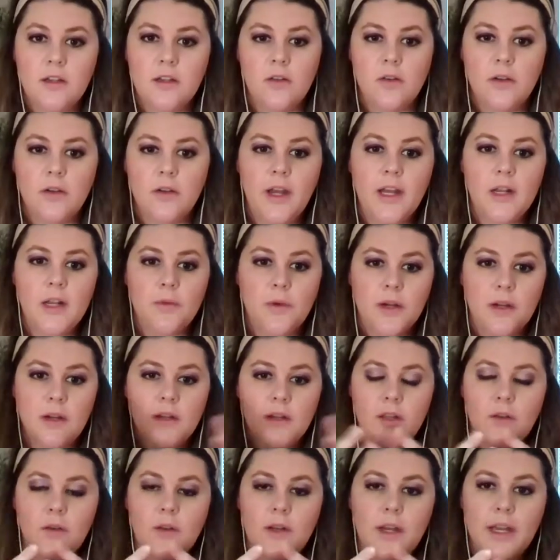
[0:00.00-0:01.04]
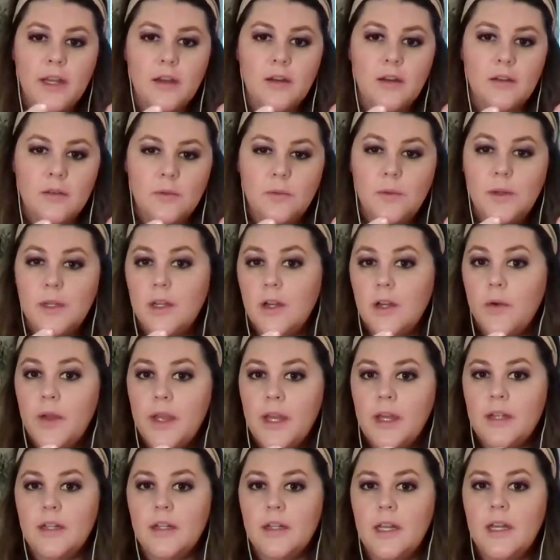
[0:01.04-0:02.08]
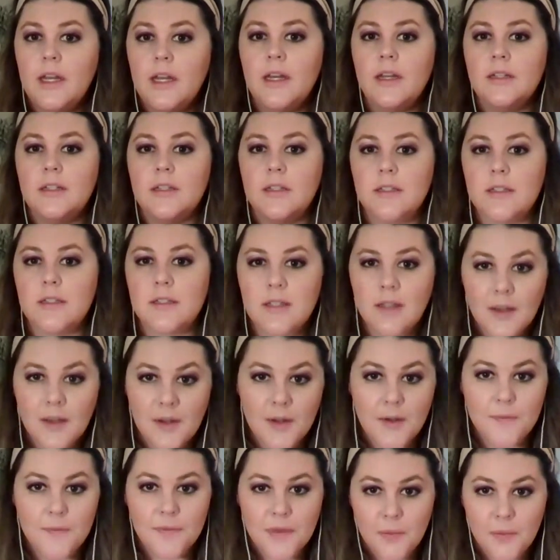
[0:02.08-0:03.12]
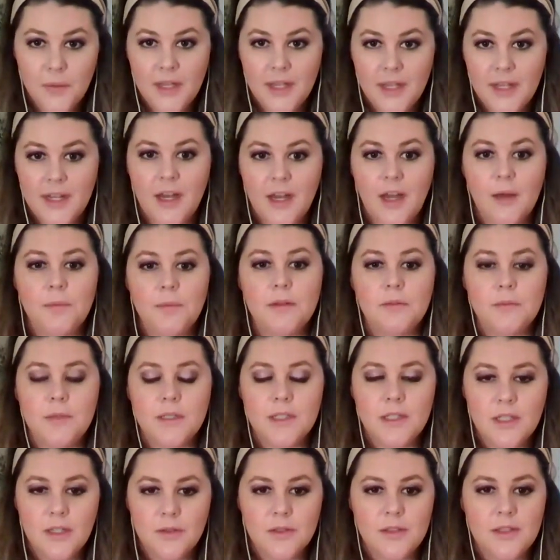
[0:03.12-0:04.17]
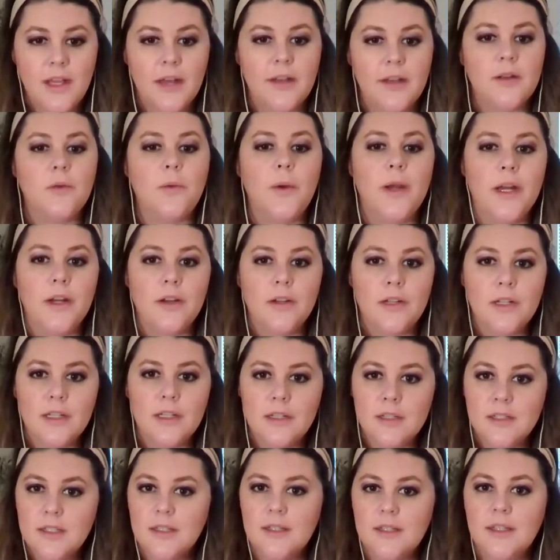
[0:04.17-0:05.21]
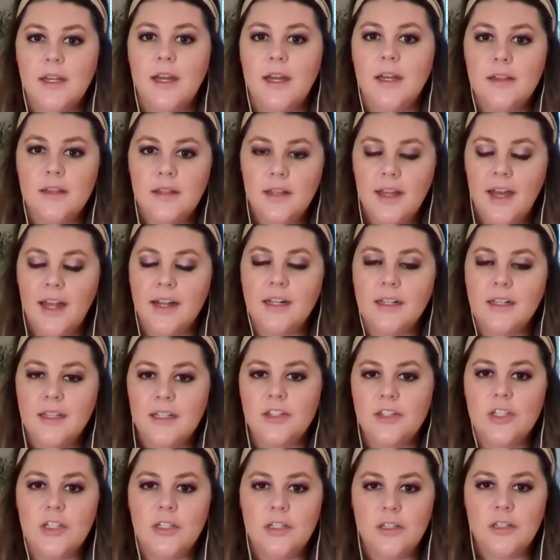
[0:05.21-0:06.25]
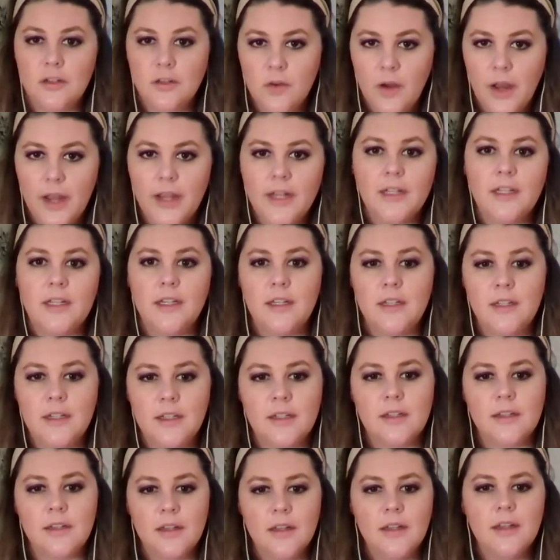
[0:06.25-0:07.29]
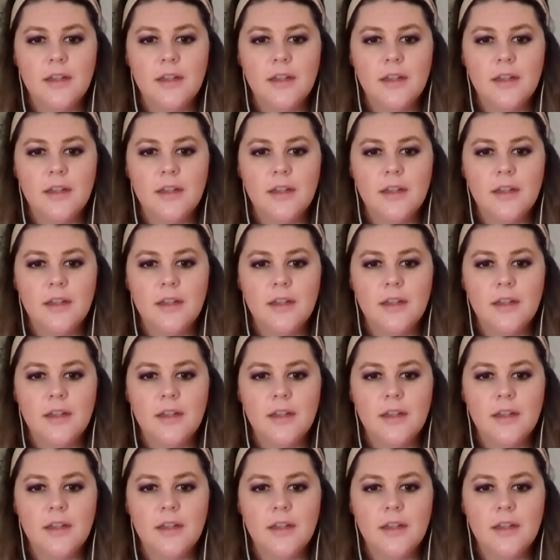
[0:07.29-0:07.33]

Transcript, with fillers: know, kind of where you and I, we go hand in hand is we can help them with that awareness and that clenching and grinding and